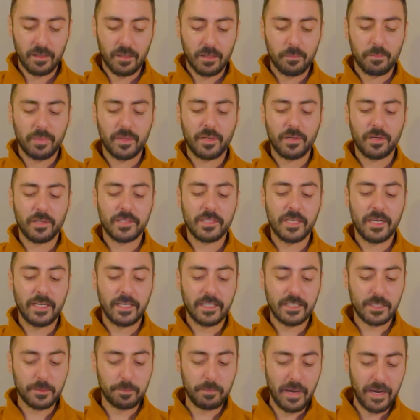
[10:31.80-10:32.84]
Because I
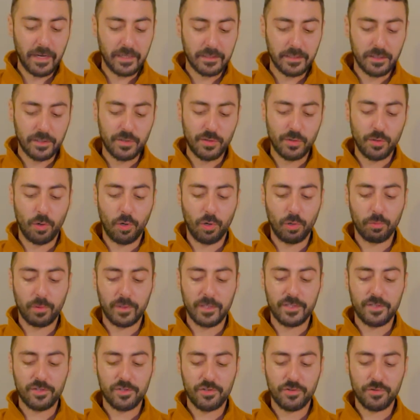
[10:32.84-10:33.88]
expected to
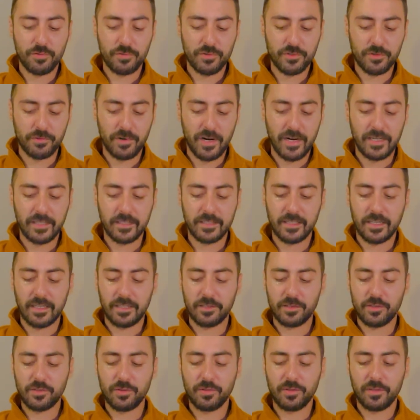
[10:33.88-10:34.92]
always choose right
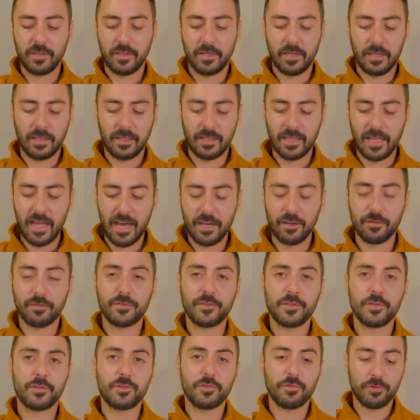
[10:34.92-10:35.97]
and life
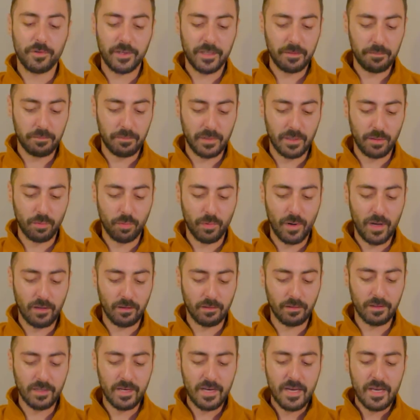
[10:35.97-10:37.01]
to treat me
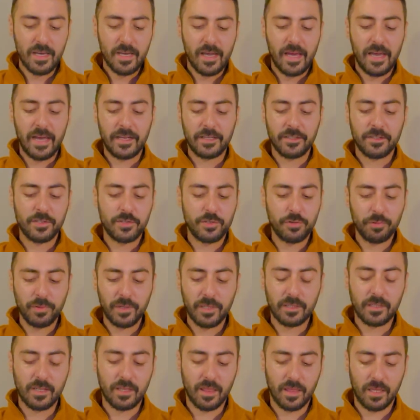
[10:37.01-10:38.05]
well, and doing
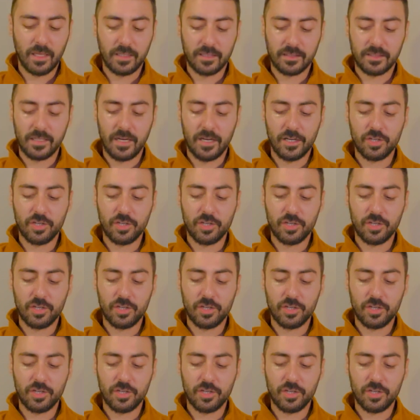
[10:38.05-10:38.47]
the things